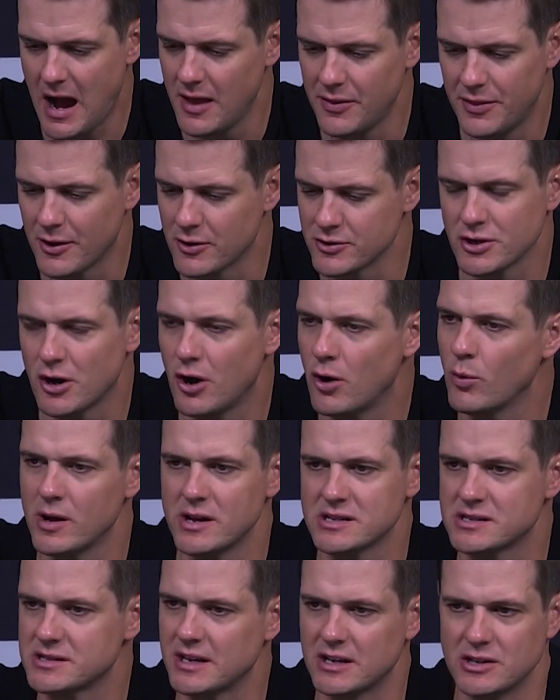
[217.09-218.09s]
there's
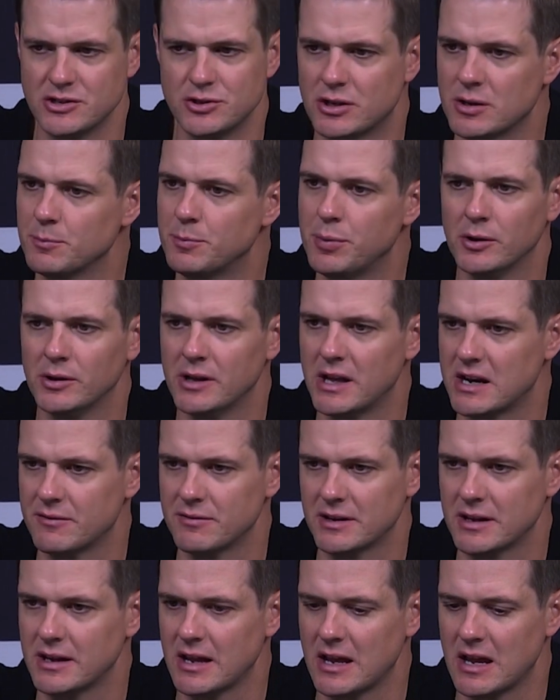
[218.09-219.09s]
always things you can pull out of
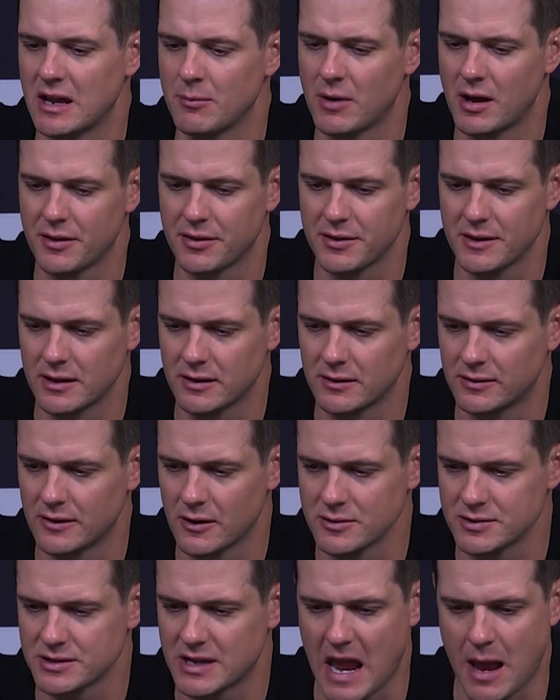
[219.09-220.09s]
a game. I think
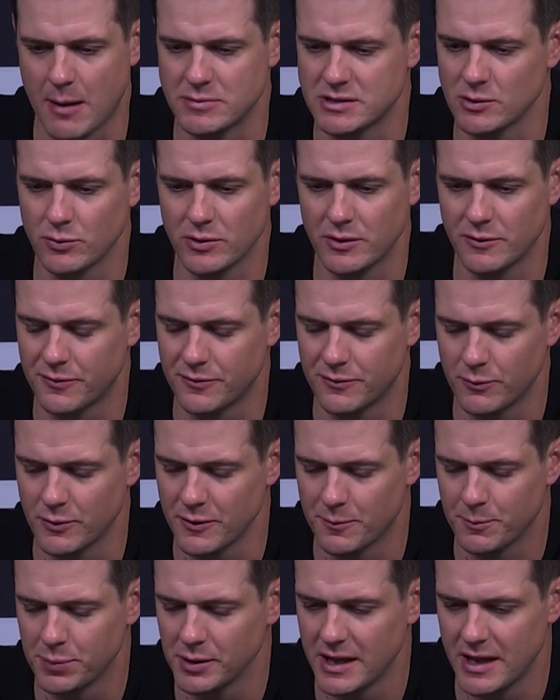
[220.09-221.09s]
there's games that
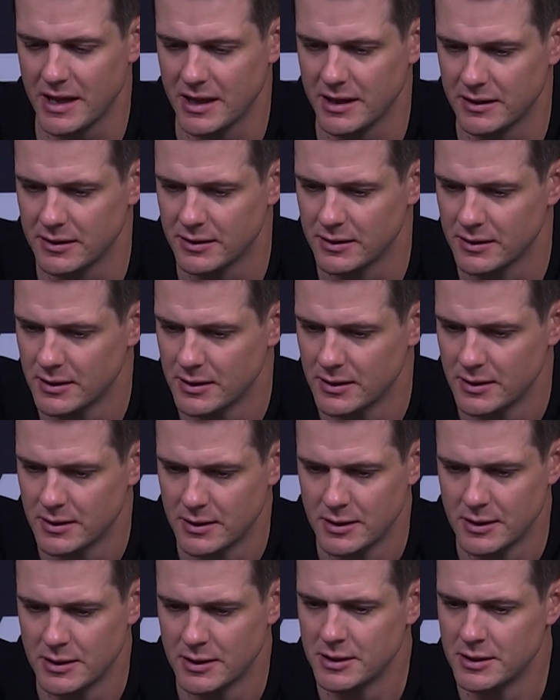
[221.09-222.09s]
we've played
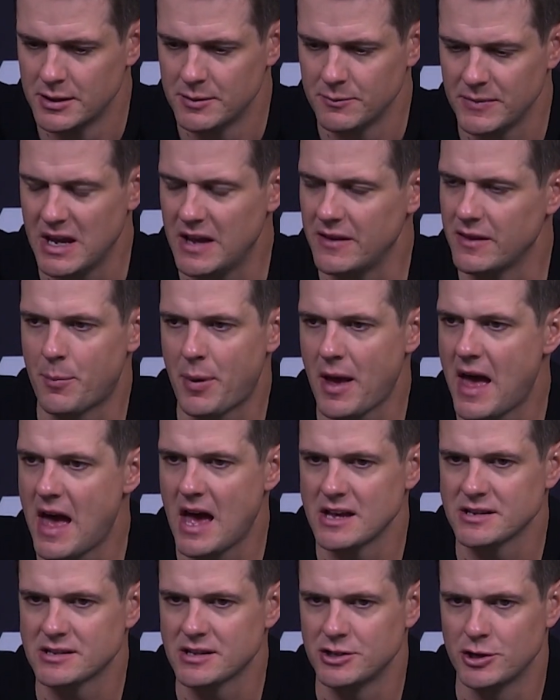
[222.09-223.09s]
in the
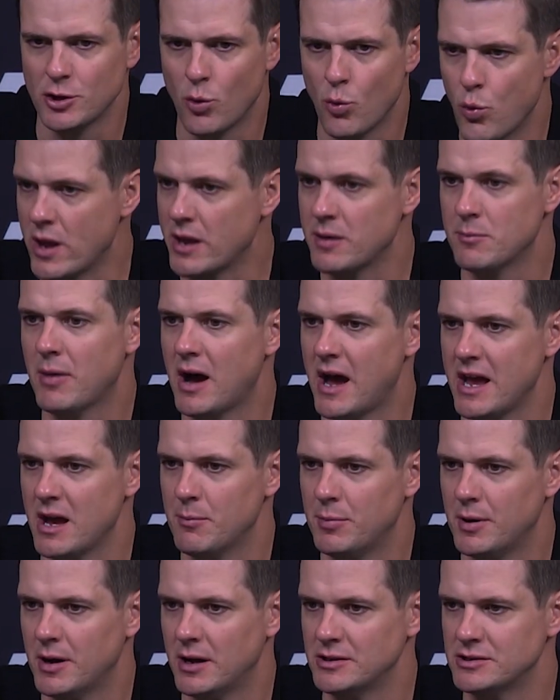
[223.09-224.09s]
past and you'll win by a
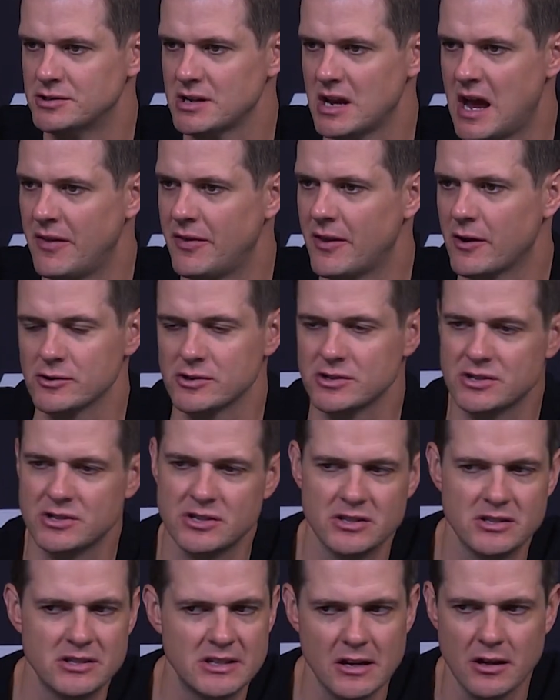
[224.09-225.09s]
bunch, and there's
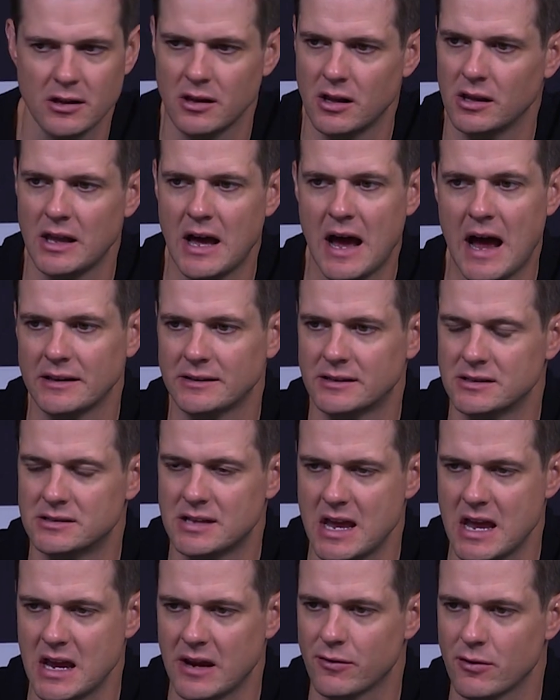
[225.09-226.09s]
still a lot to
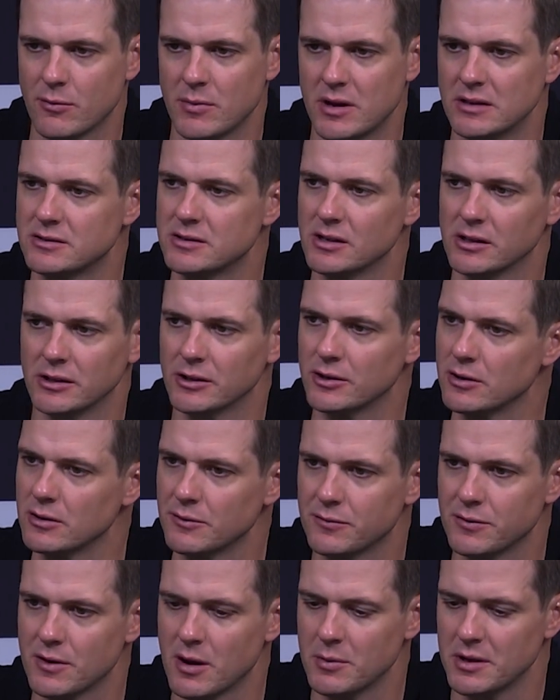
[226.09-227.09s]
take from it, to learn
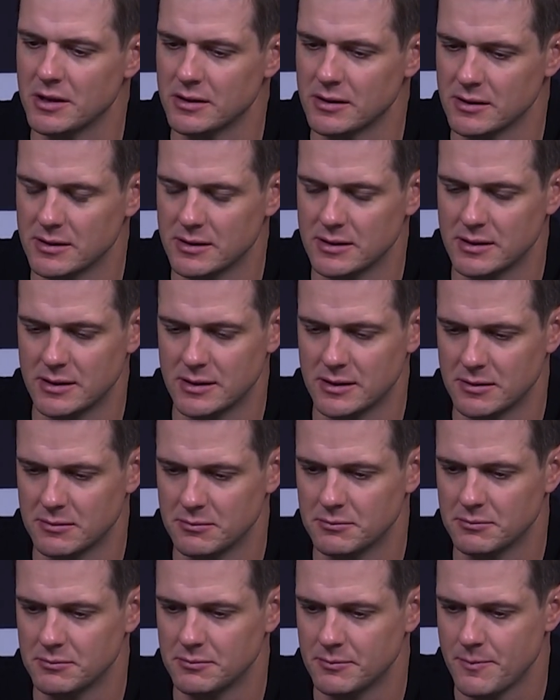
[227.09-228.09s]
from it.
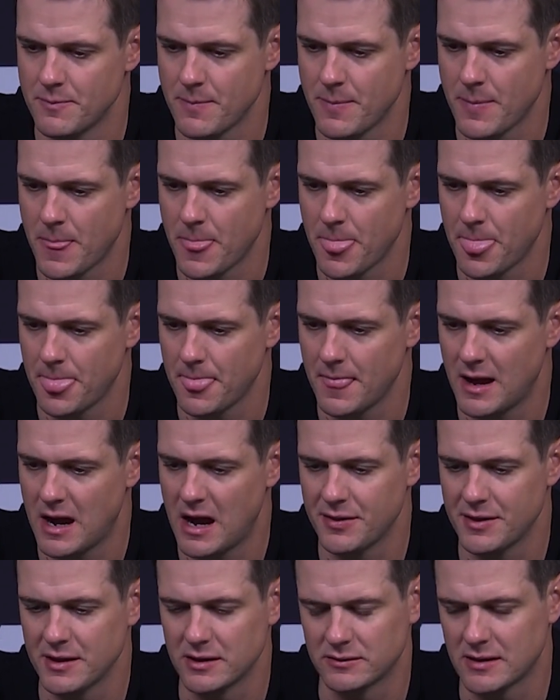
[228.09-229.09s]

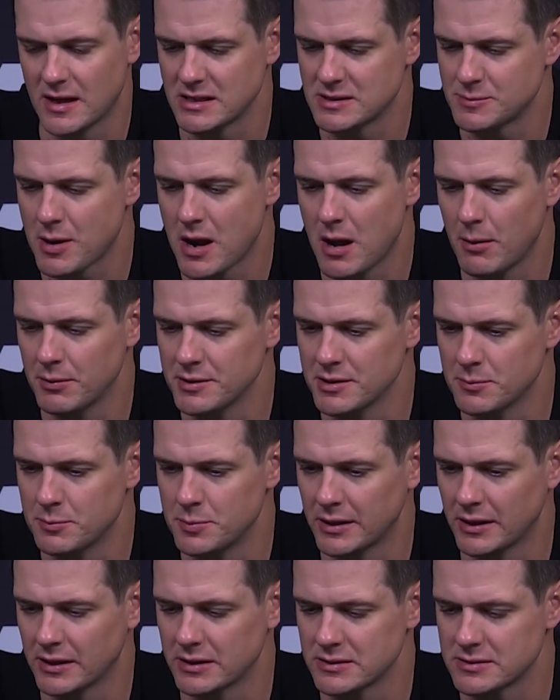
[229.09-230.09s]
I think that's probably
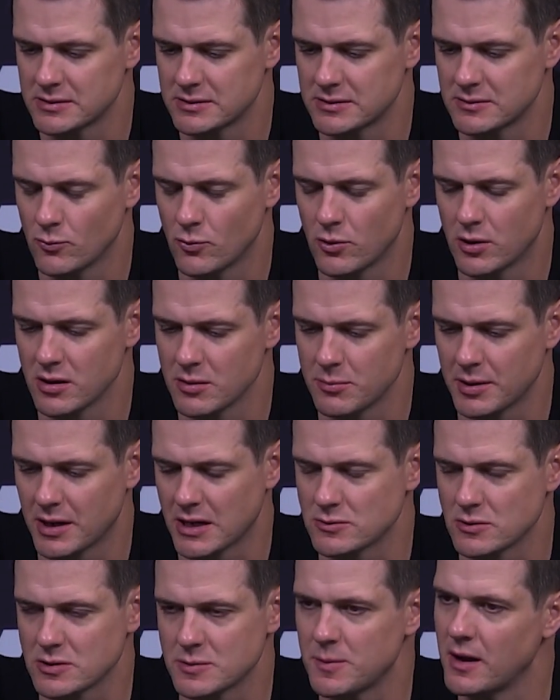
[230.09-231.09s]
one of the
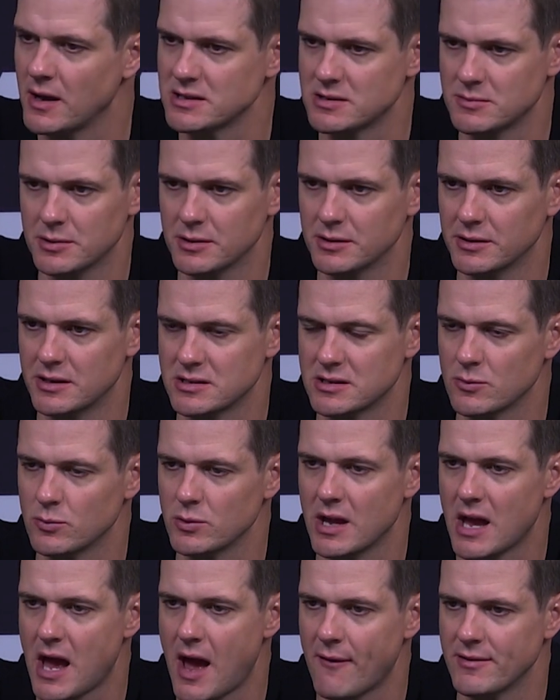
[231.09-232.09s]
biggest responsibilities that
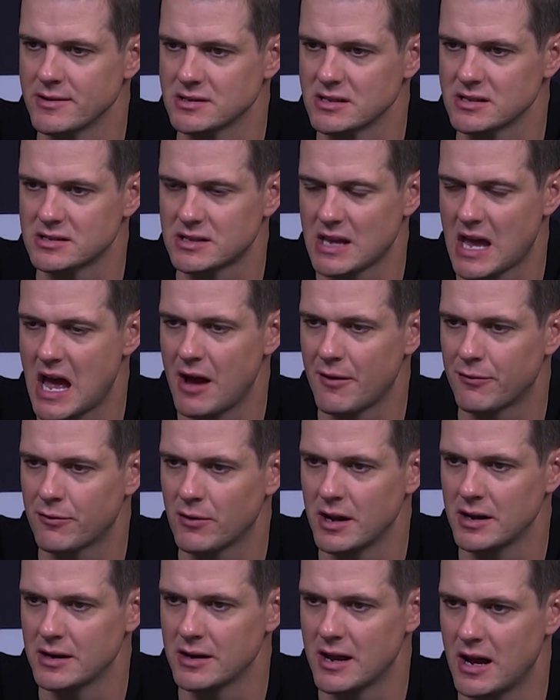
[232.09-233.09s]
we have as a staff
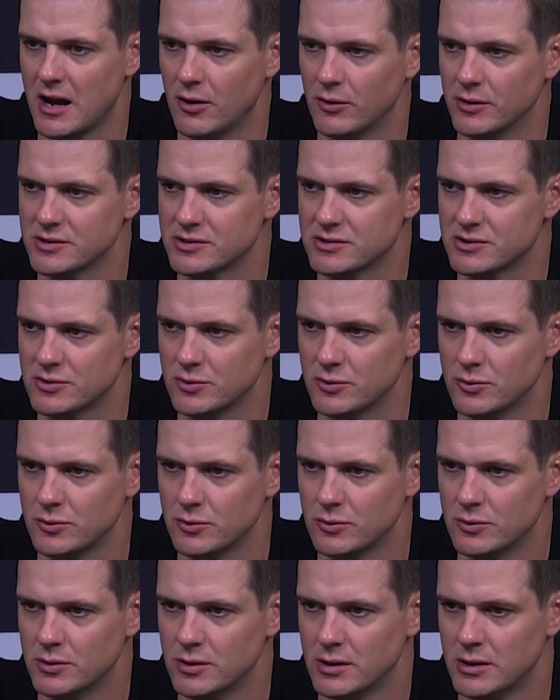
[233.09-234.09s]
right now is
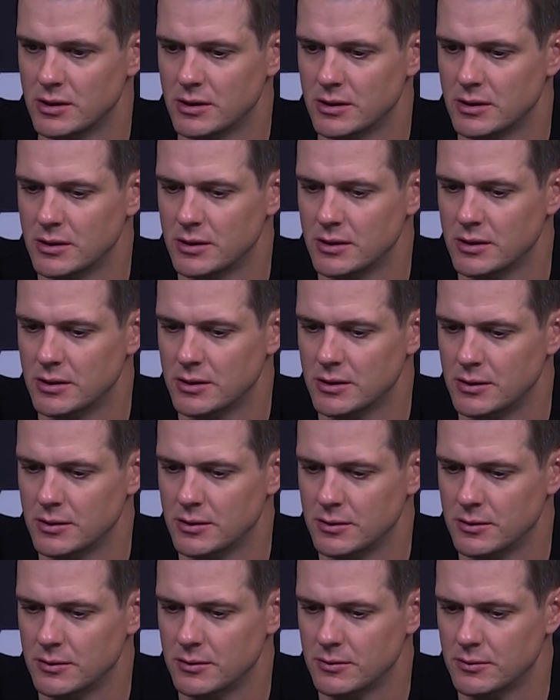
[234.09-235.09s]
to
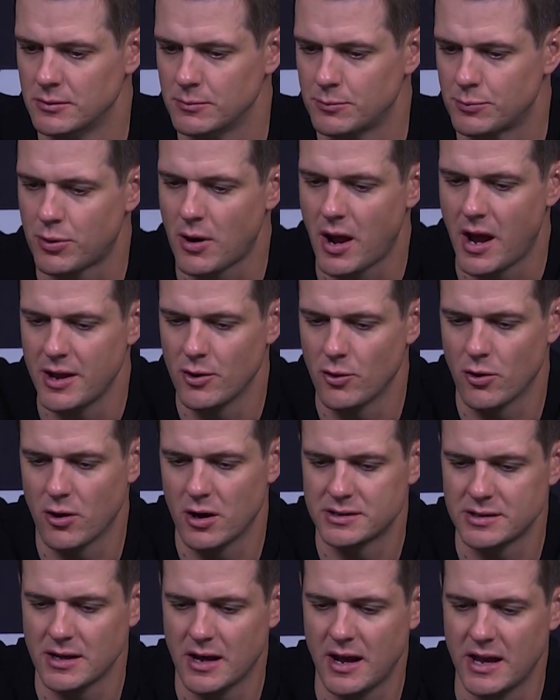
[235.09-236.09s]

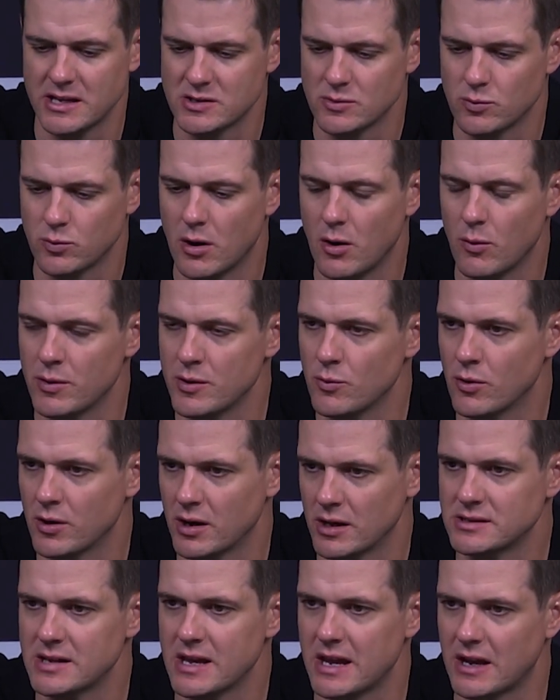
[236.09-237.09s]
prioritize what we
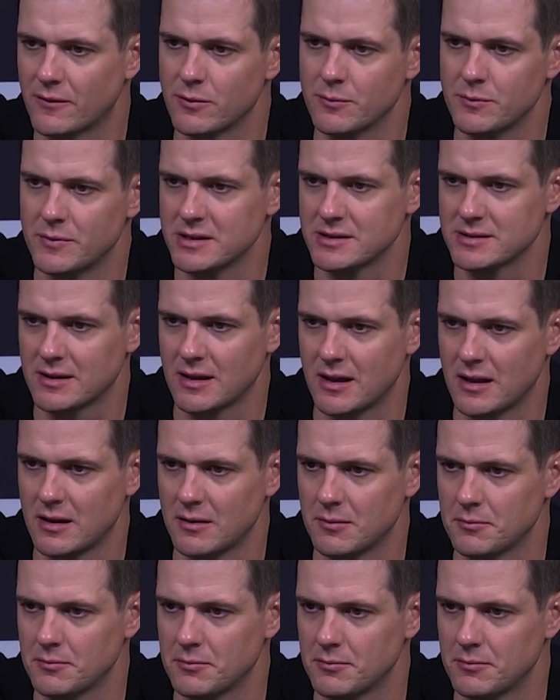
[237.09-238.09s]
want to take from this
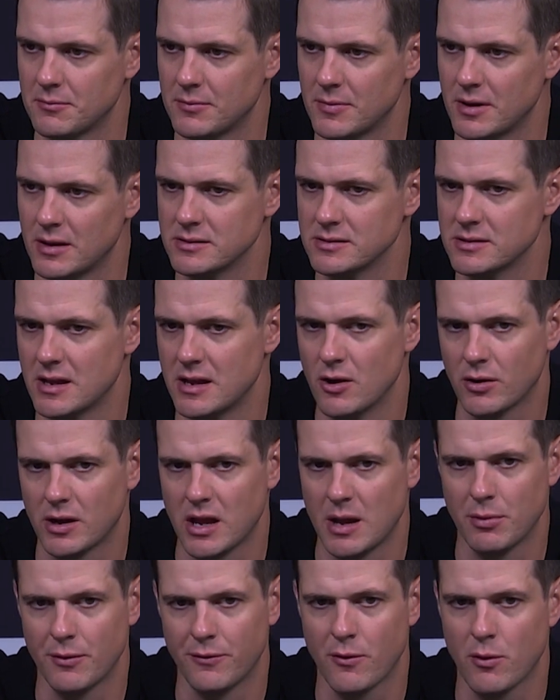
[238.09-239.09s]
game and say,
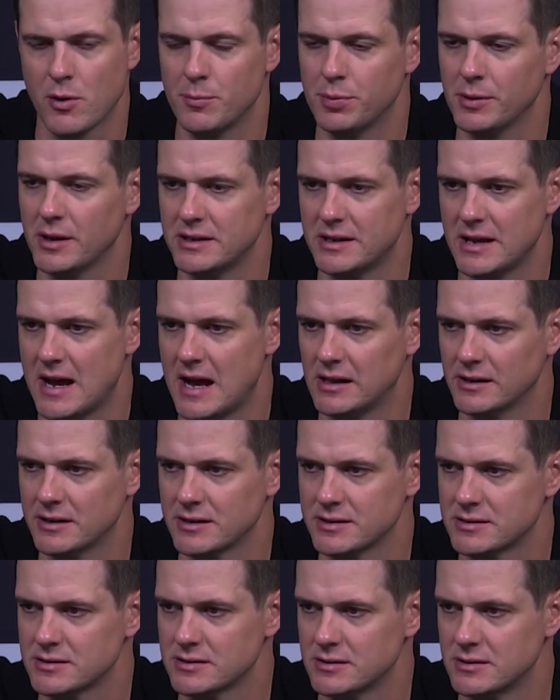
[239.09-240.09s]
okay, before we play
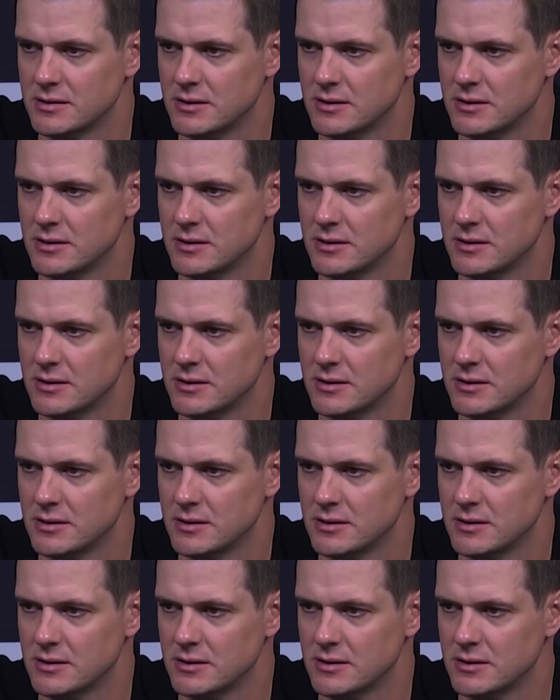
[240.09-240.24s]
Dallas,